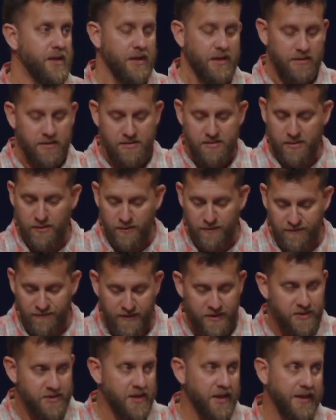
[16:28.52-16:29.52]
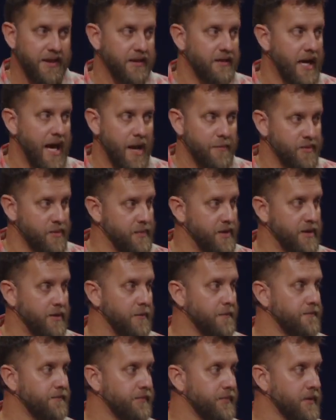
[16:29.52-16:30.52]
this little fish nugget happy
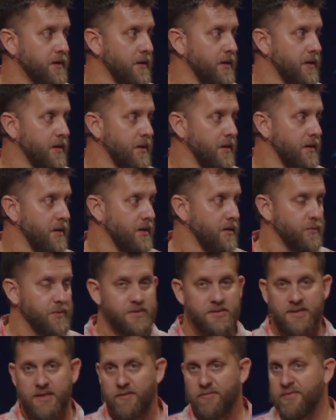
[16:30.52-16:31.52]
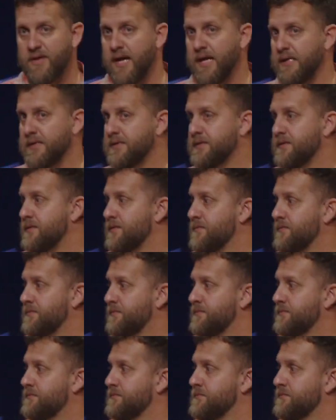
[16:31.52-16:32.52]
meal was give thanks
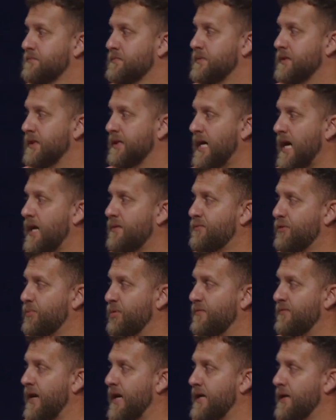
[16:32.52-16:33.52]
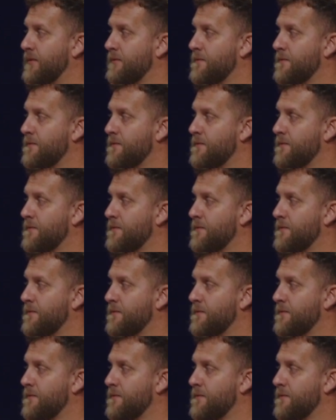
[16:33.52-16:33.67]
to God for providing.